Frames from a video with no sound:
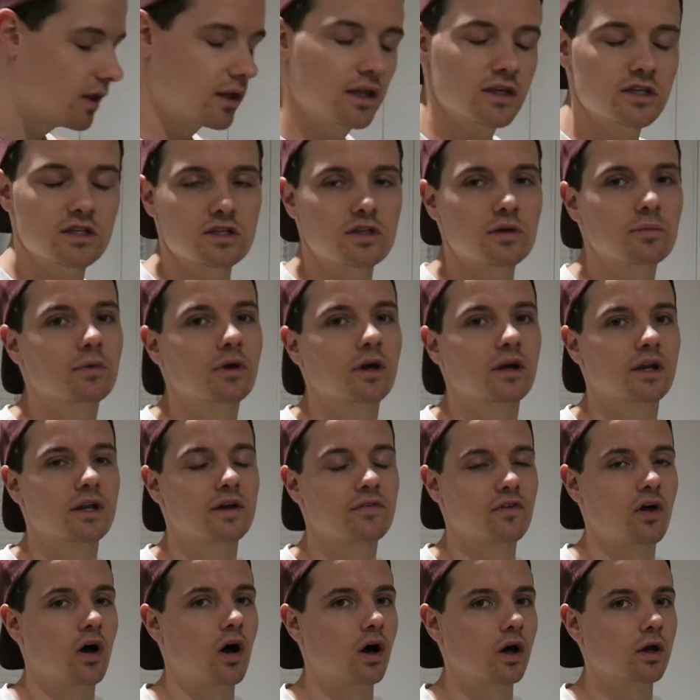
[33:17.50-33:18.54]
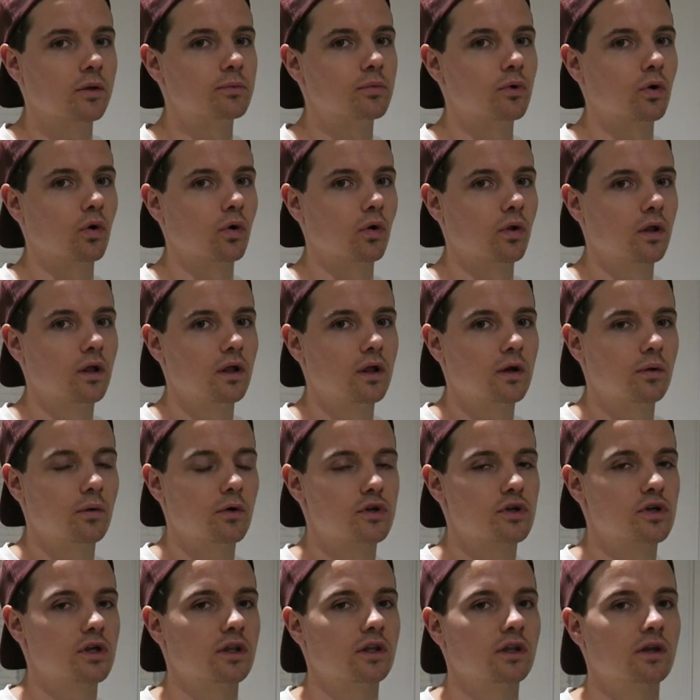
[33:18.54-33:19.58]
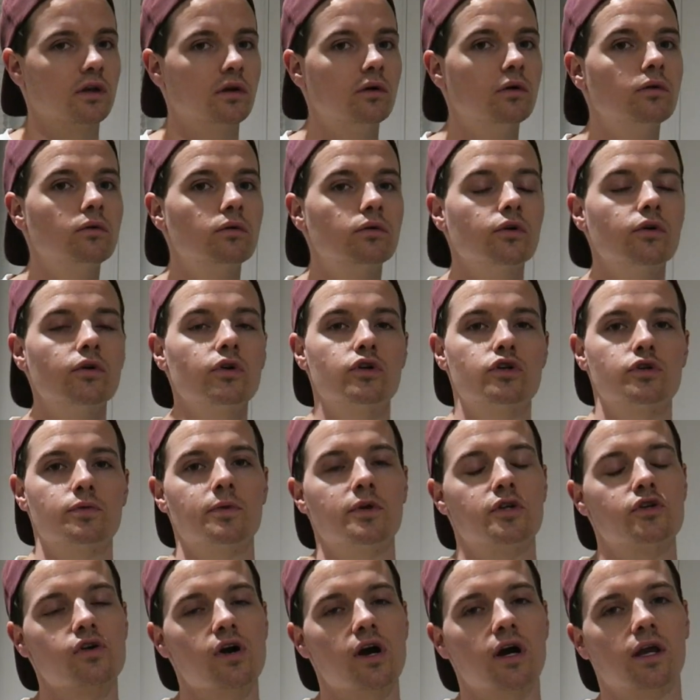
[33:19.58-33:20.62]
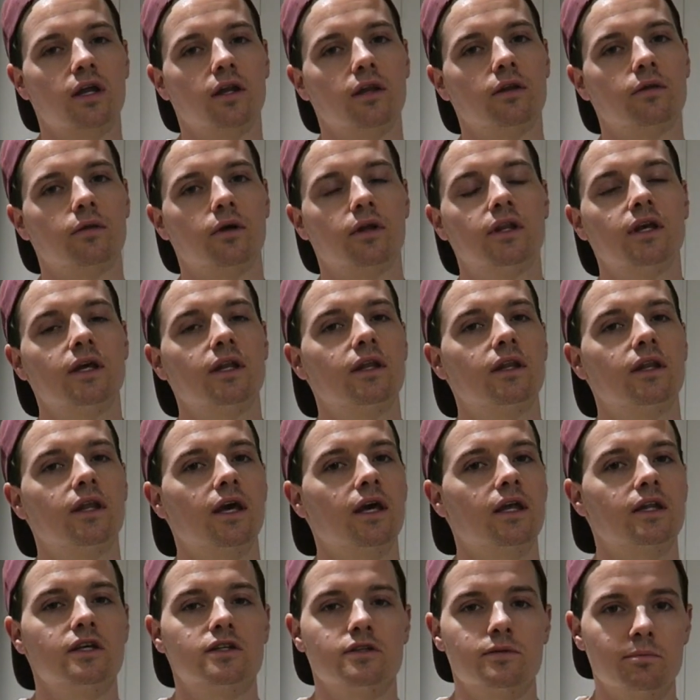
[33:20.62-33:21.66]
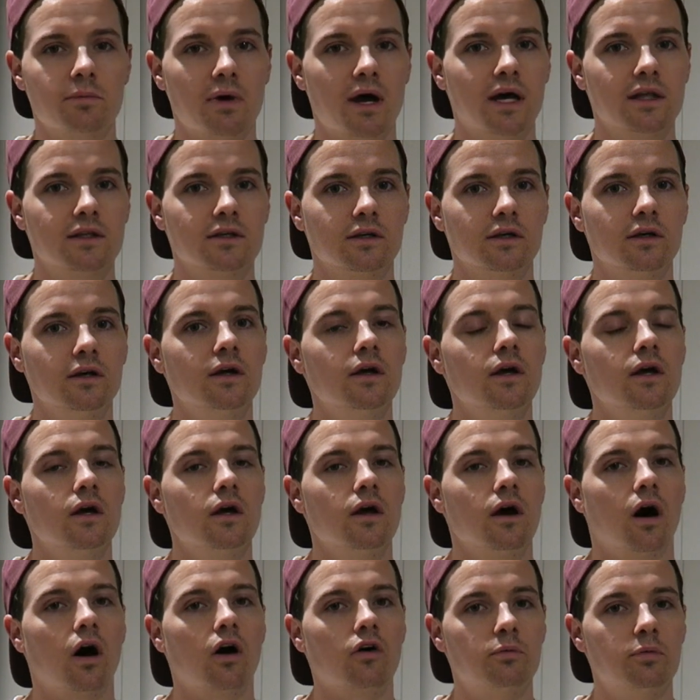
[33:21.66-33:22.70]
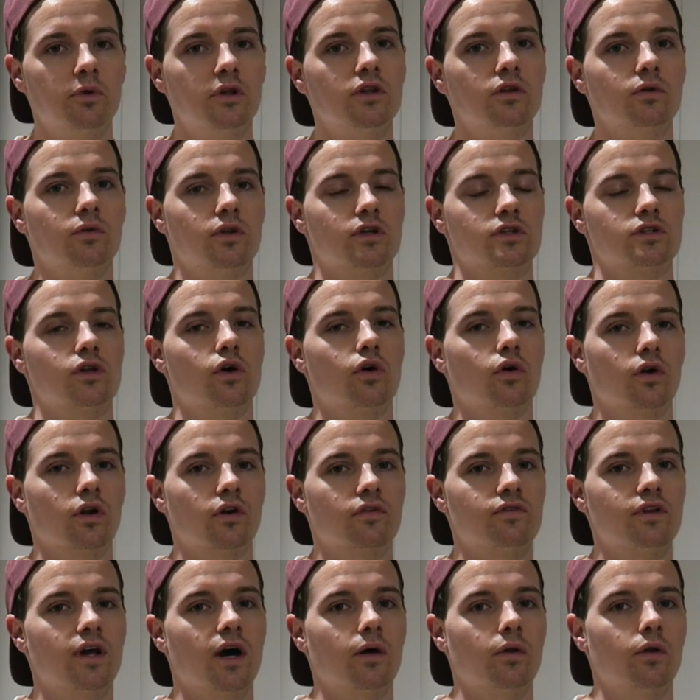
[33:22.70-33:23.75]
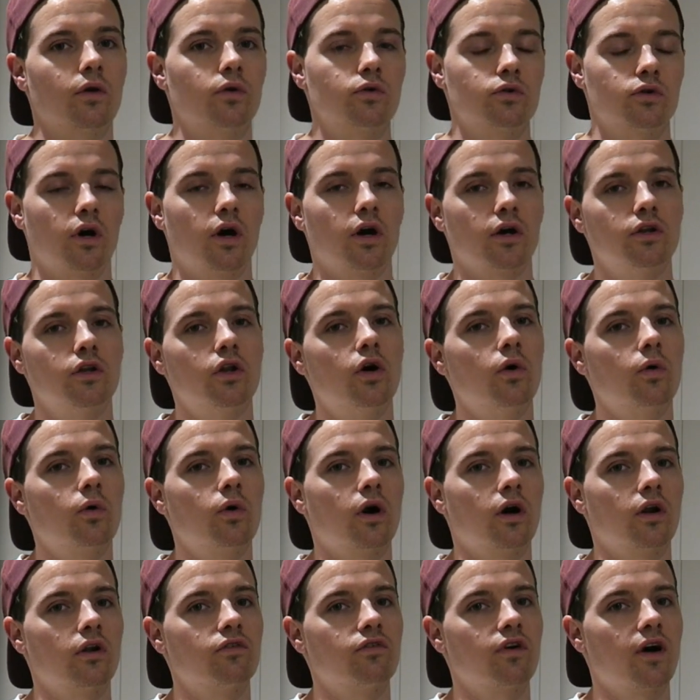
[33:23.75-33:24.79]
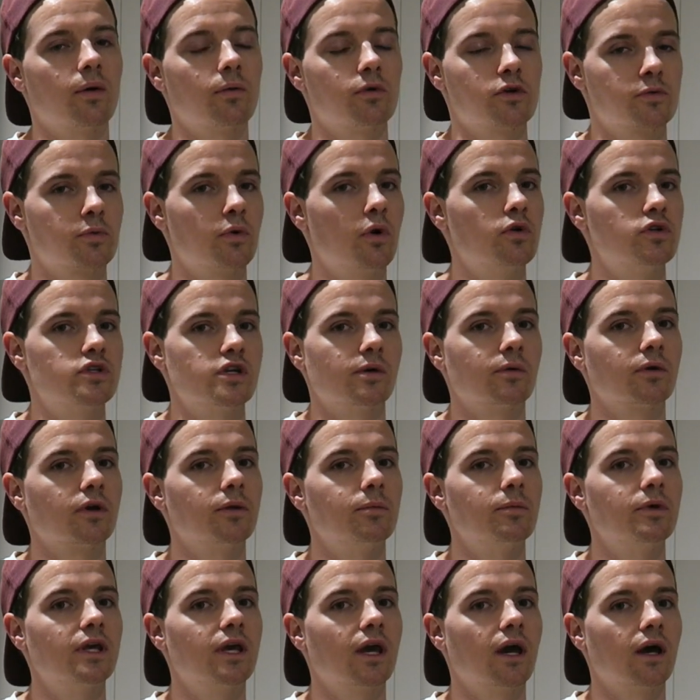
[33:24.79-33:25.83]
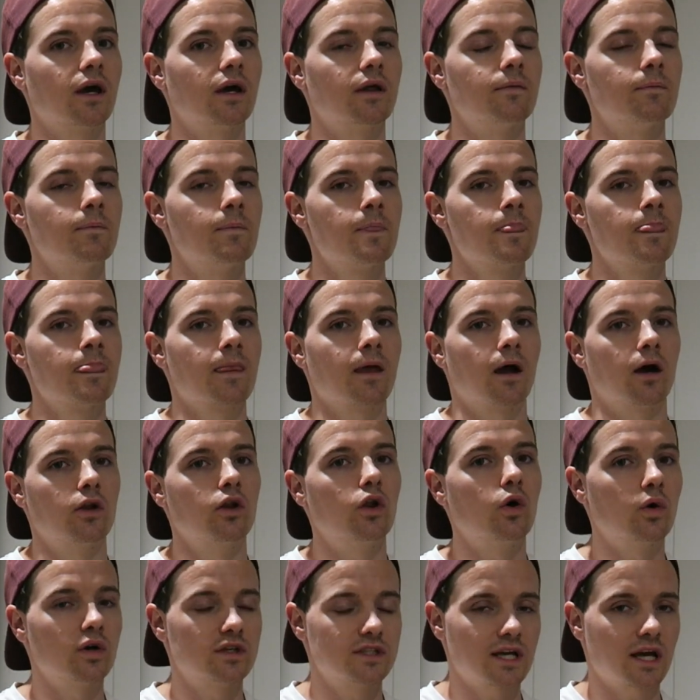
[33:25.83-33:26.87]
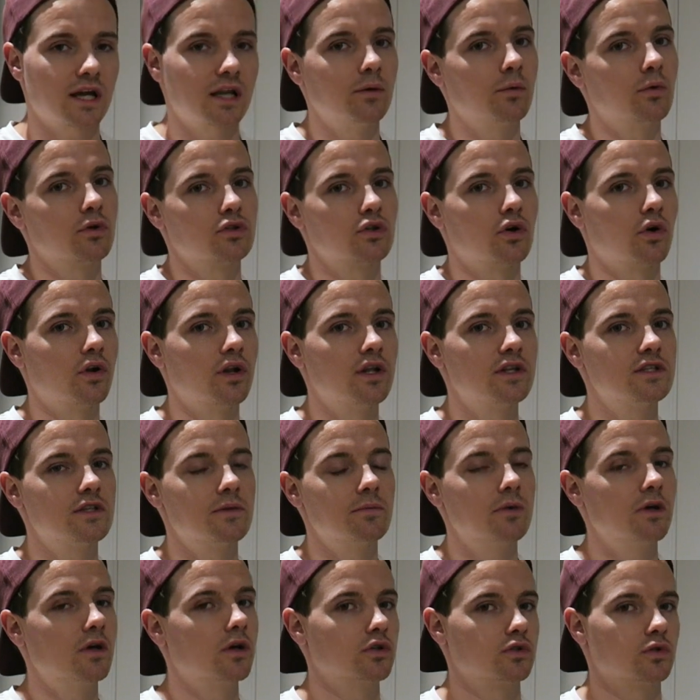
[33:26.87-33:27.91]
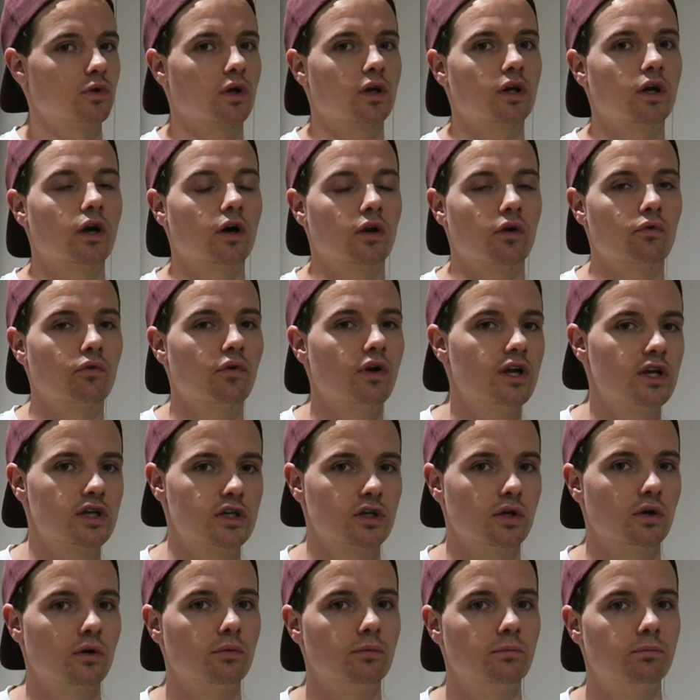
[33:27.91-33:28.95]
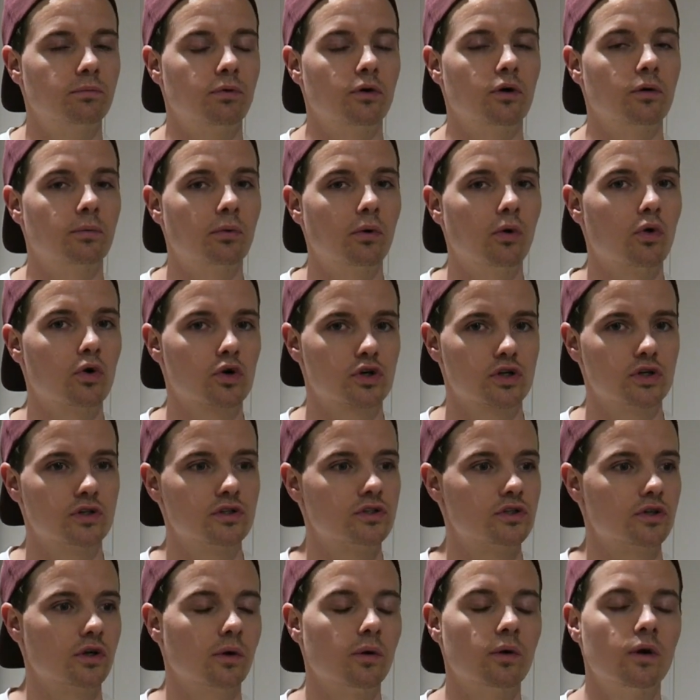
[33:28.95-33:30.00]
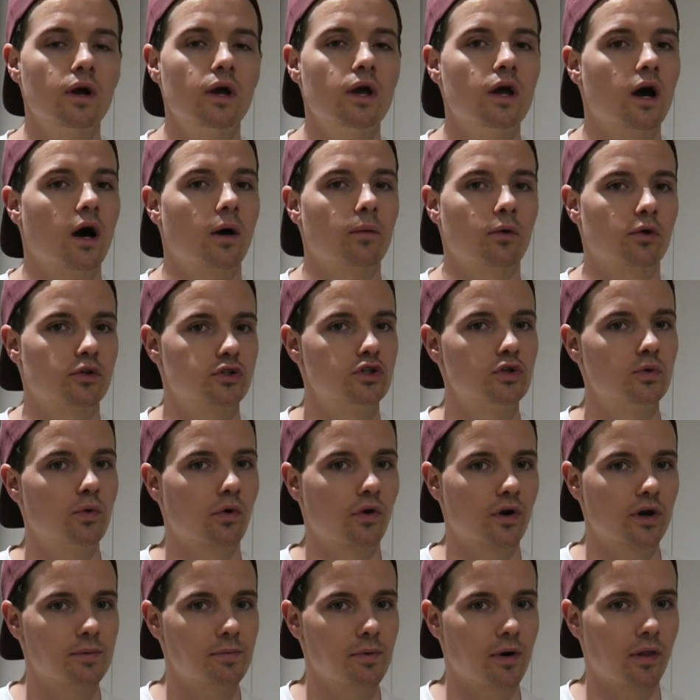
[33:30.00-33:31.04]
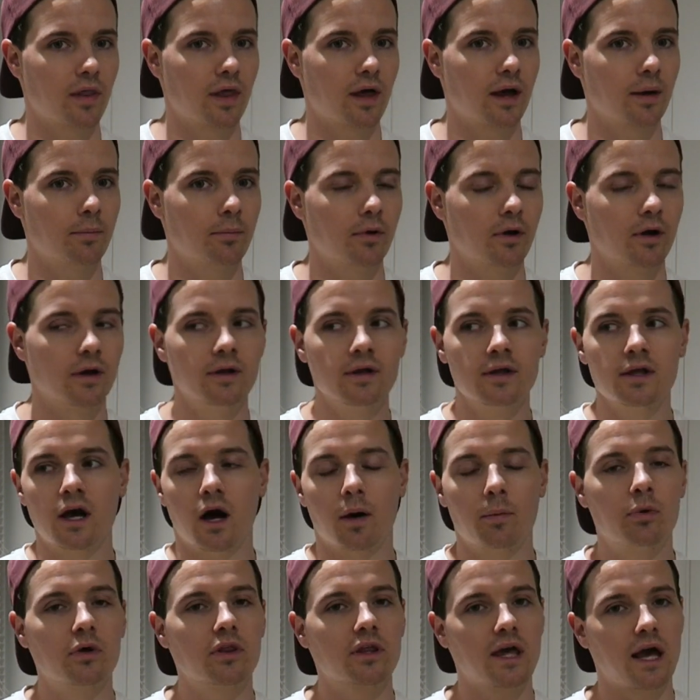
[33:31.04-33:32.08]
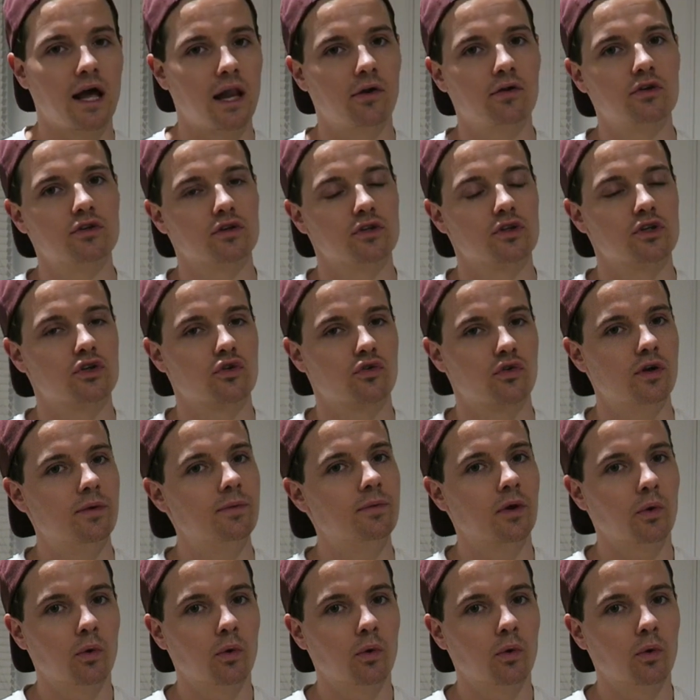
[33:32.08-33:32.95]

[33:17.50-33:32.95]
This is something I'm going to have to eyeball, which you can think, oh no, you should be tracking. At the end of the day, it doesn't matter. I've been doing this long enough now, I know kind of how much protein I'm going to be getting. I know exactly what's gone into the meal, so I can kind of ratio per portion, so I'm not too worried about that. But I'll put the calories on the screen.